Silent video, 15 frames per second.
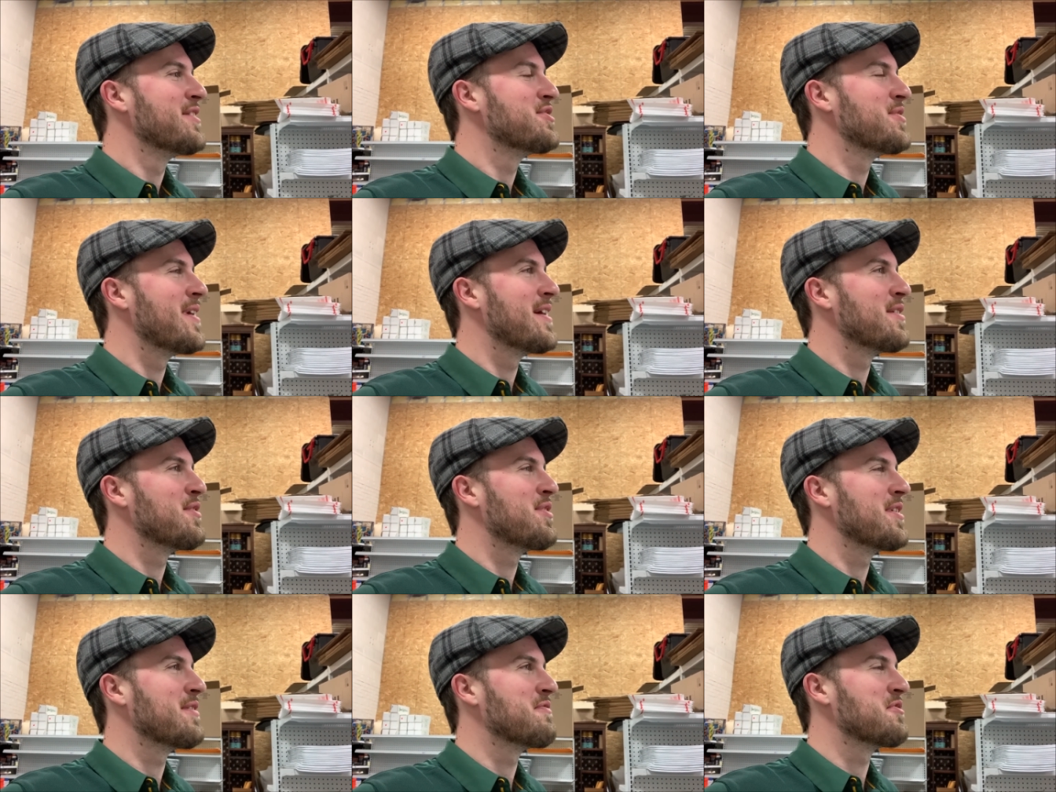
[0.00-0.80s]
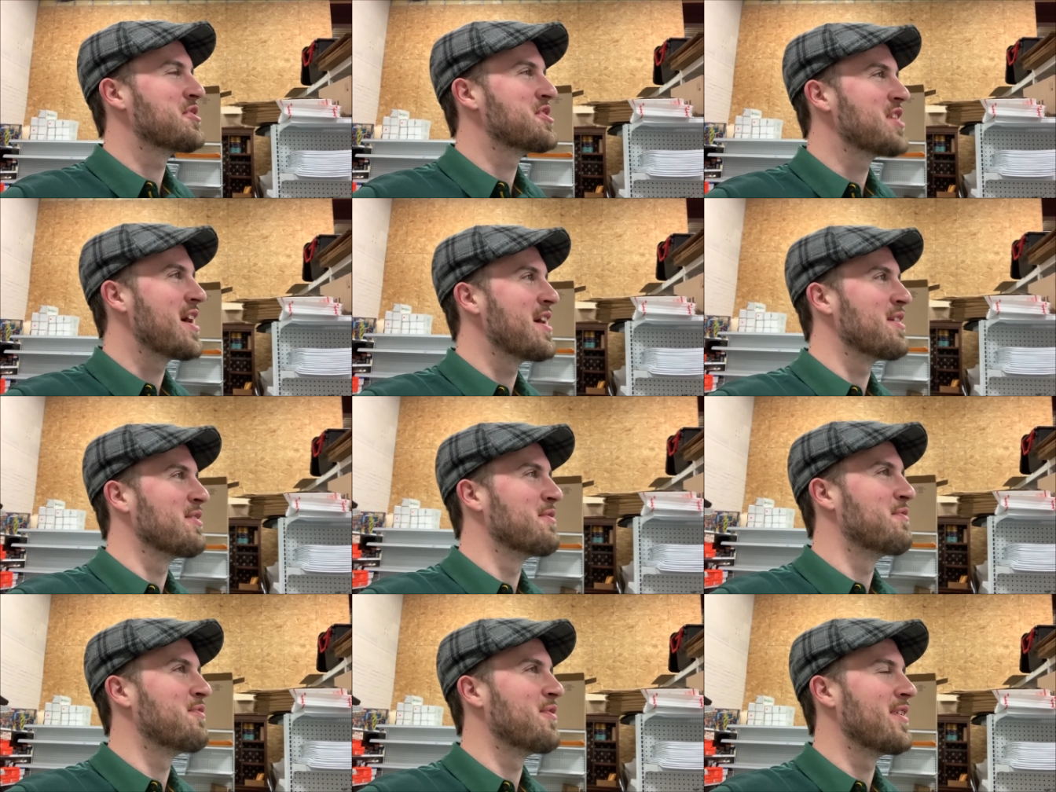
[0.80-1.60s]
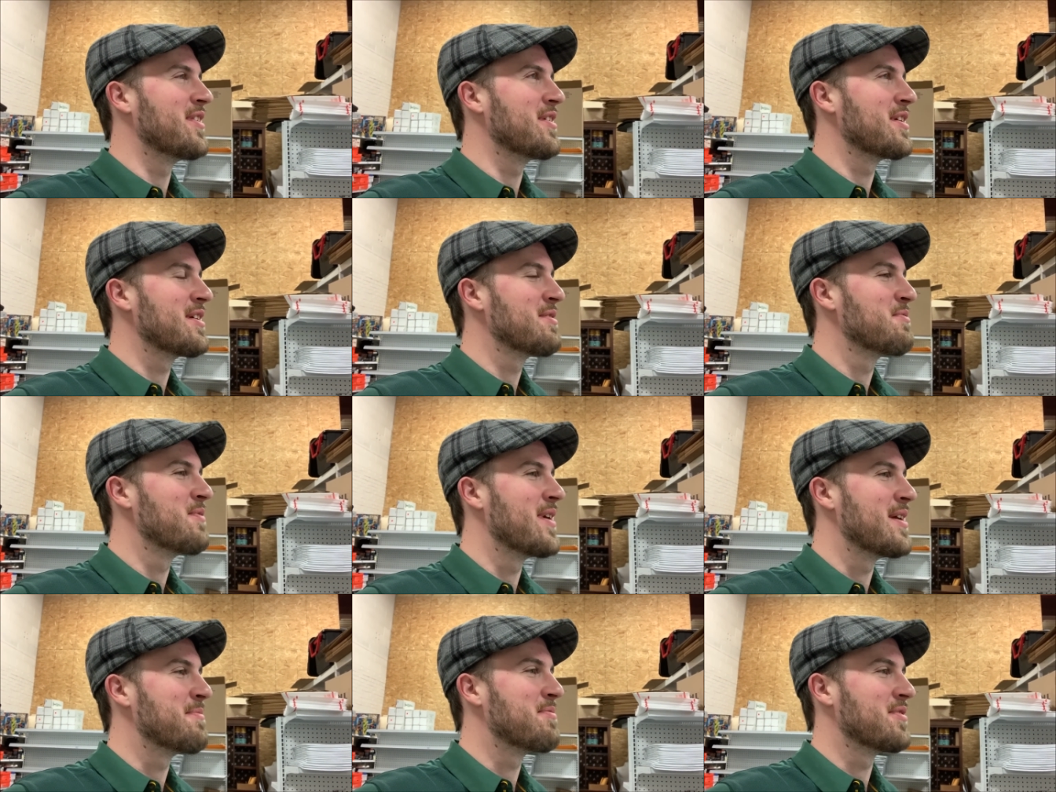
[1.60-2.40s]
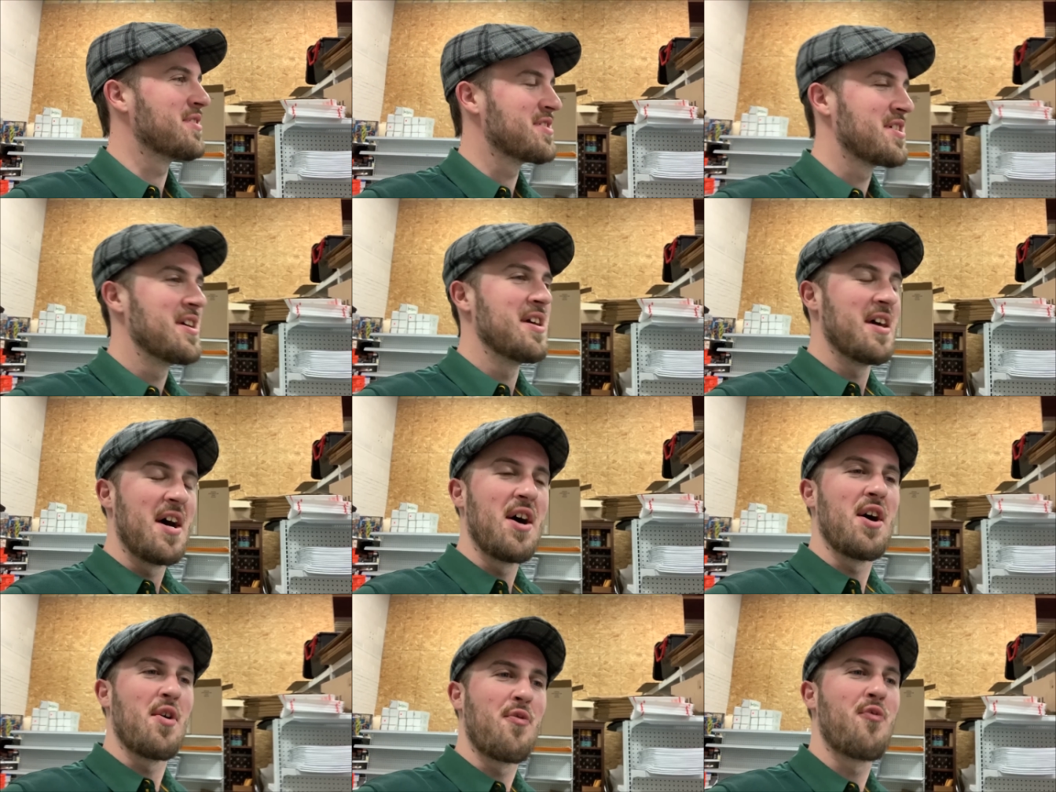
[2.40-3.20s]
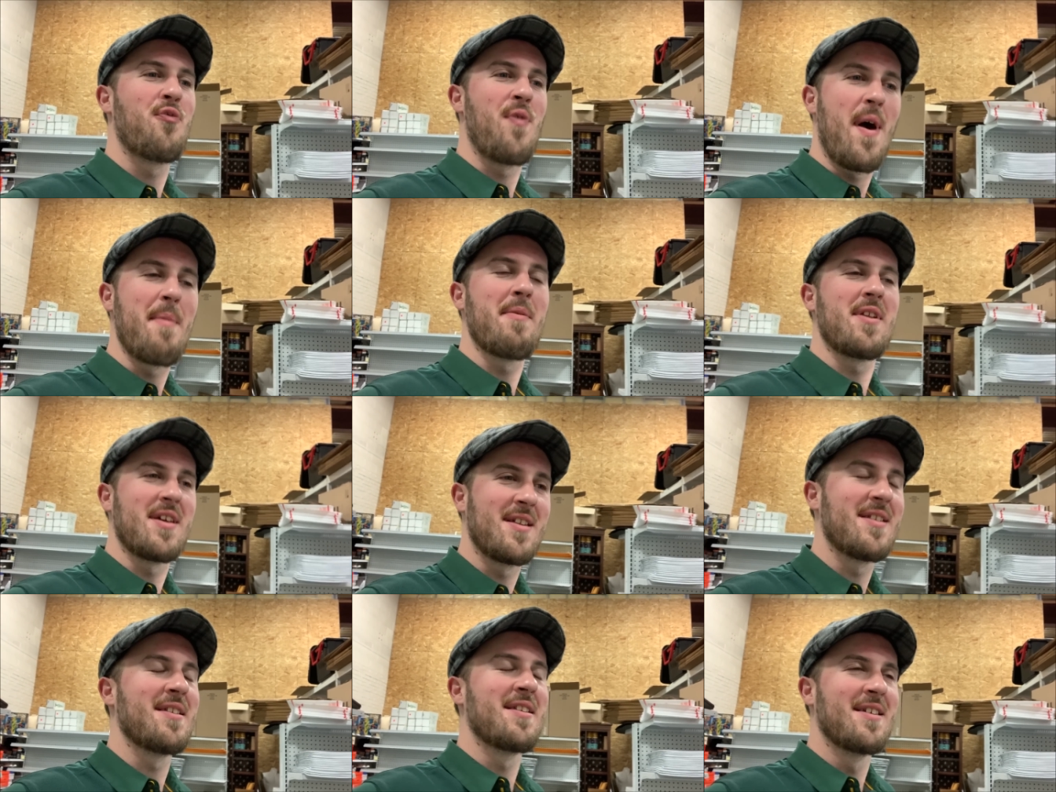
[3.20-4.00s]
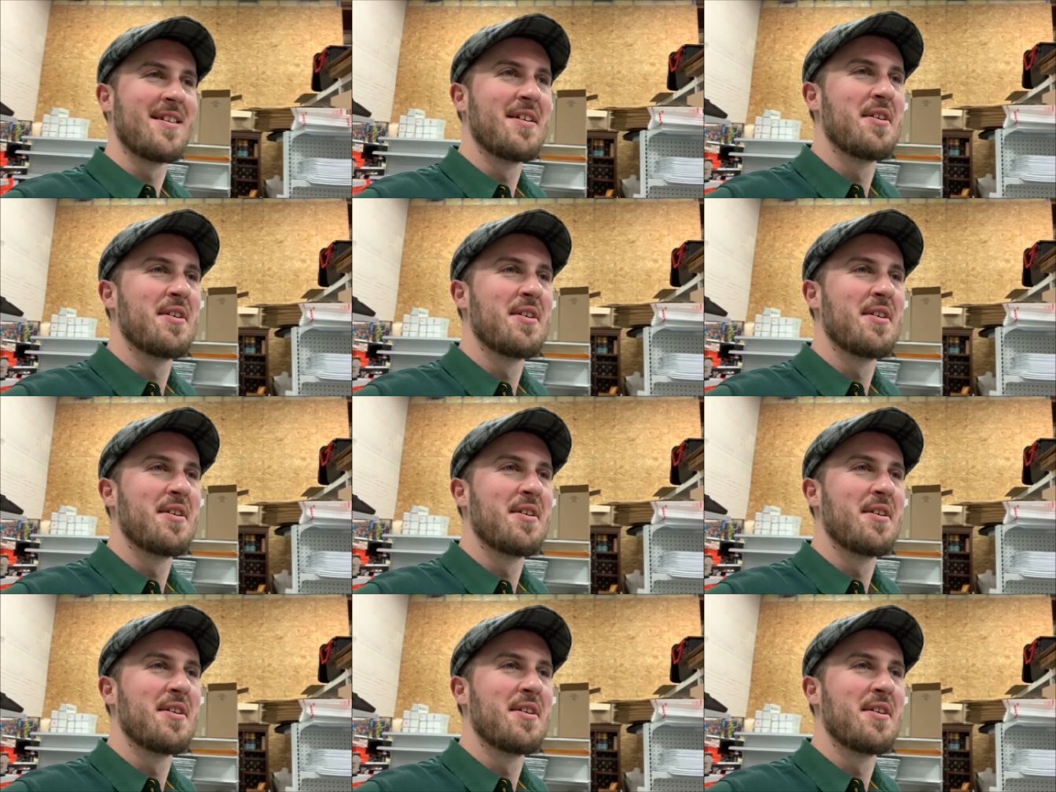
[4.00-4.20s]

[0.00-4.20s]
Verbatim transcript: trying to think of a child-friendly way to put this, a, a feminine